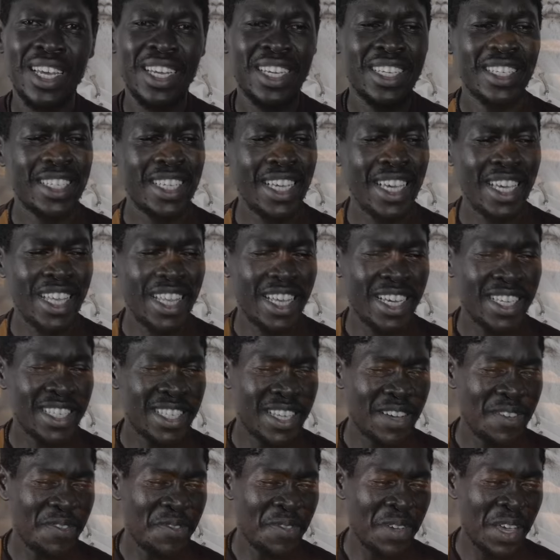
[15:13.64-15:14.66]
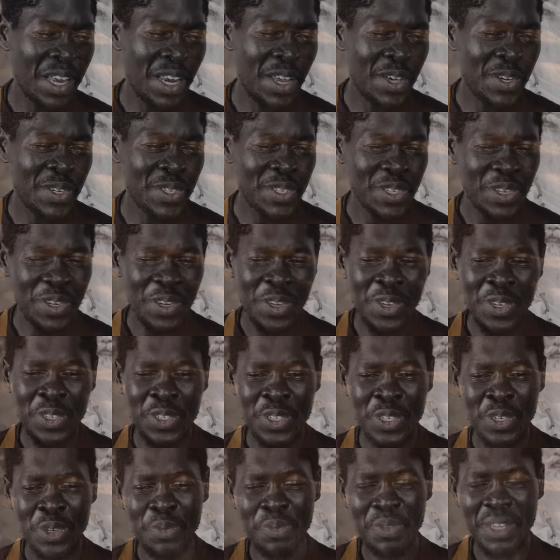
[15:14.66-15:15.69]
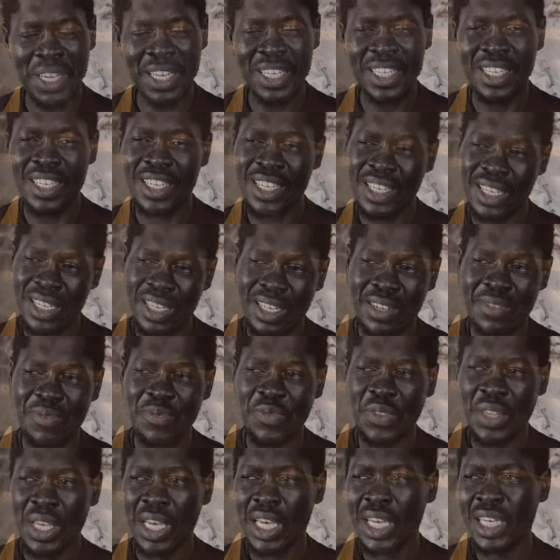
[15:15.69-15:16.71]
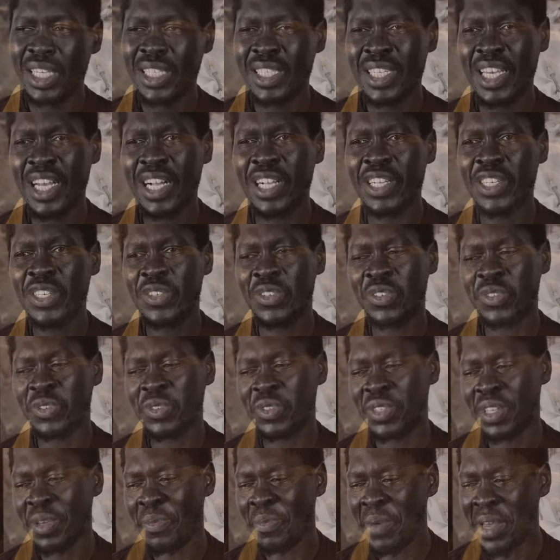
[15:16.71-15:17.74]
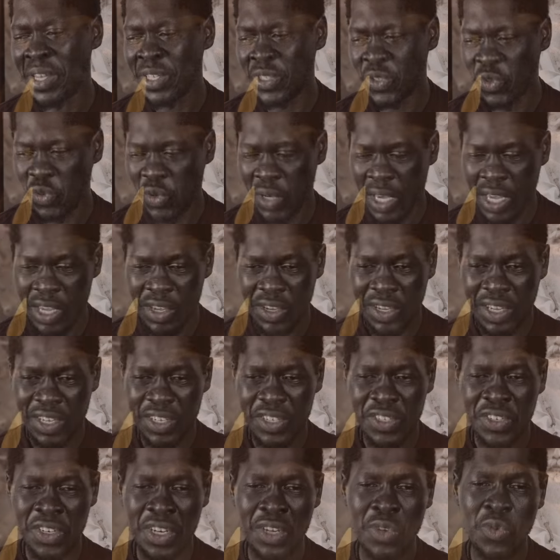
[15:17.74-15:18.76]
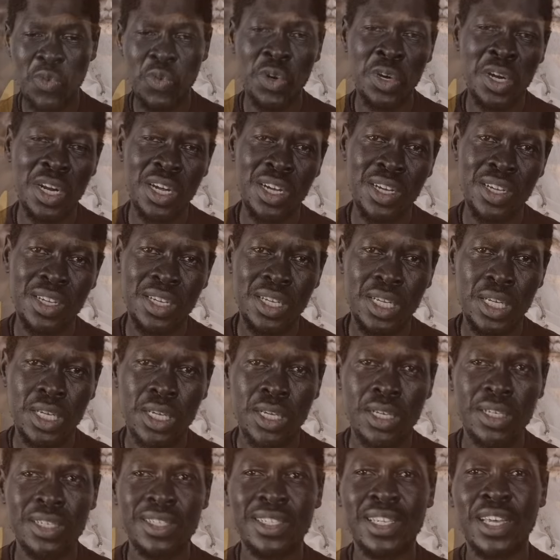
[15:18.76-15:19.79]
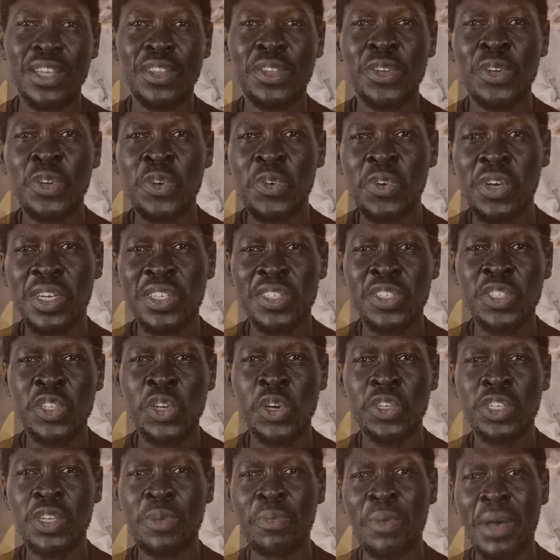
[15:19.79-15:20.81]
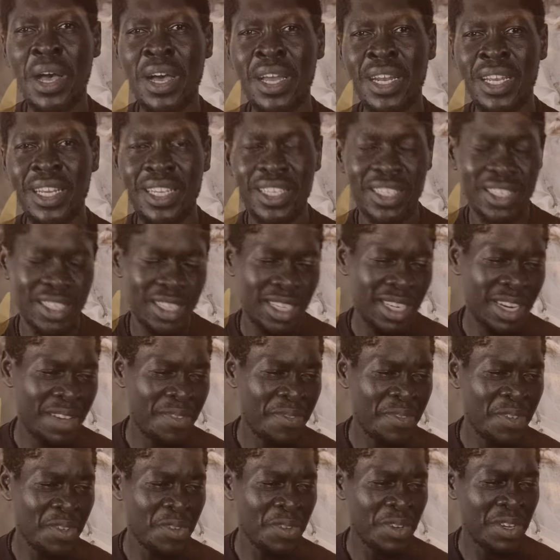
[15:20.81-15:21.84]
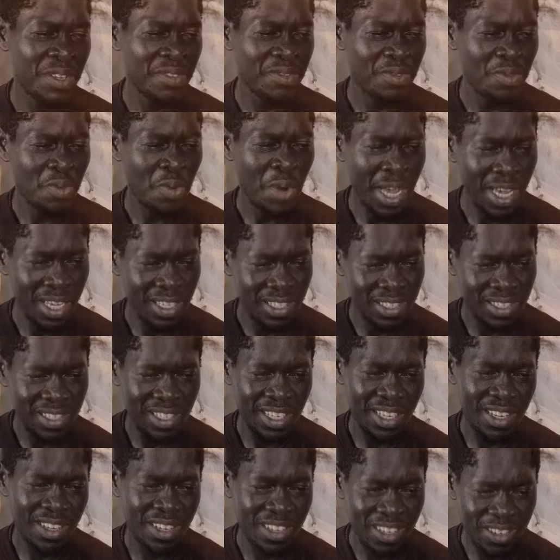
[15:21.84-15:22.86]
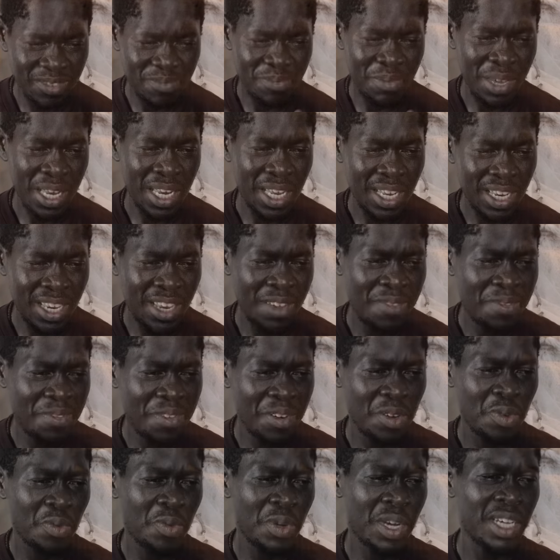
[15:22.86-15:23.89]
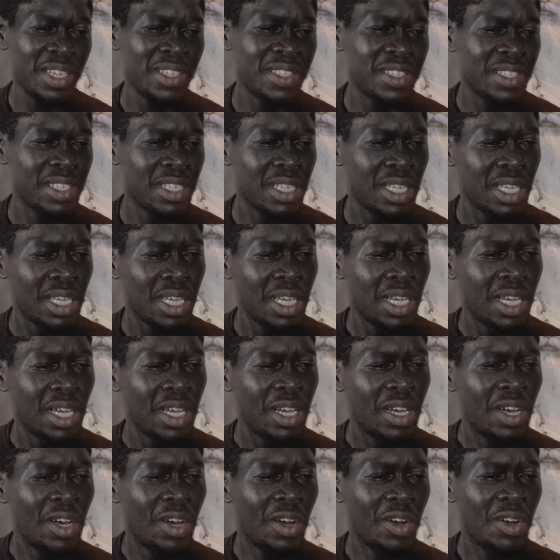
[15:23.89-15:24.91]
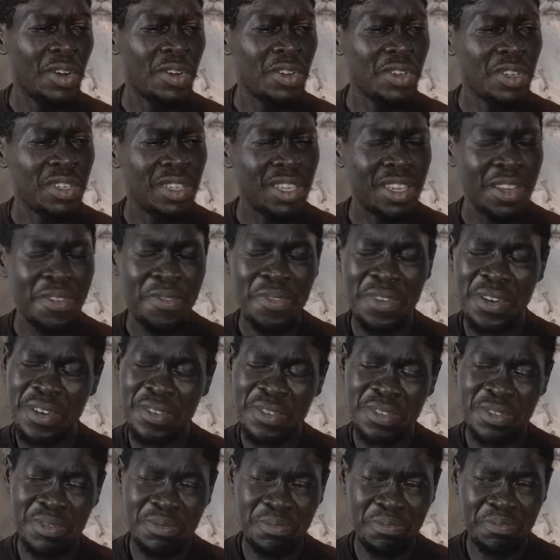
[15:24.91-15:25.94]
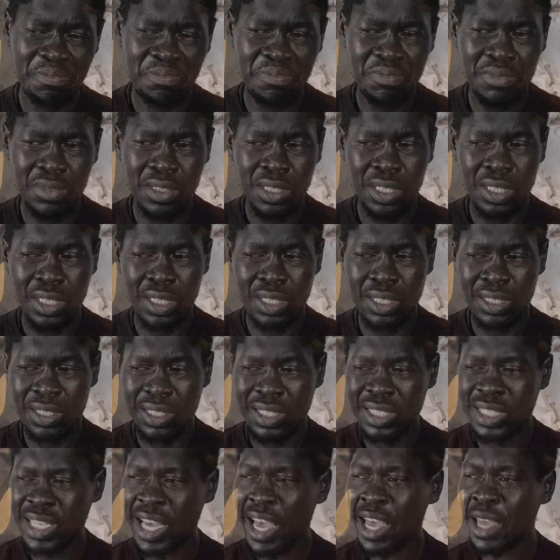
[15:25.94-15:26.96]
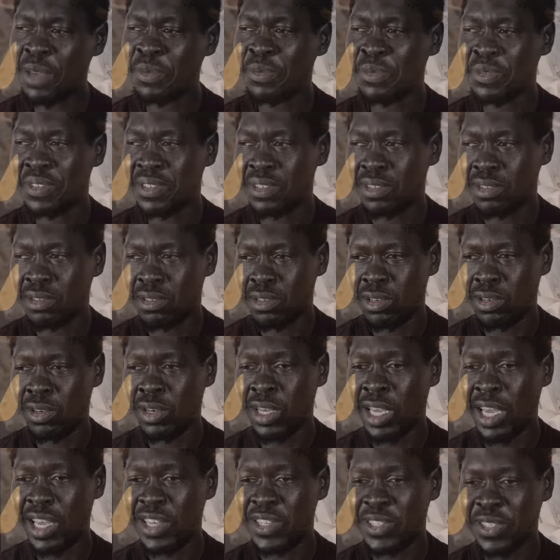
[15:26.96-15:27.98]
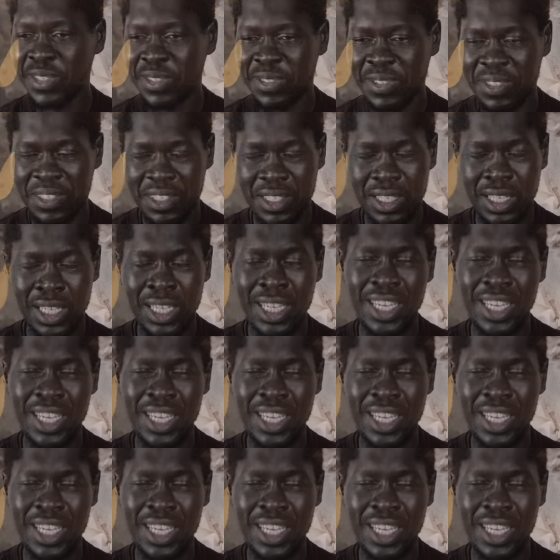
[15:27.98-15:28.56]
see there's some videos on YouTube that tell you the best way you can drink water. Sadhguru has talked about it in a few ways, in many different ways, or different times, occasions,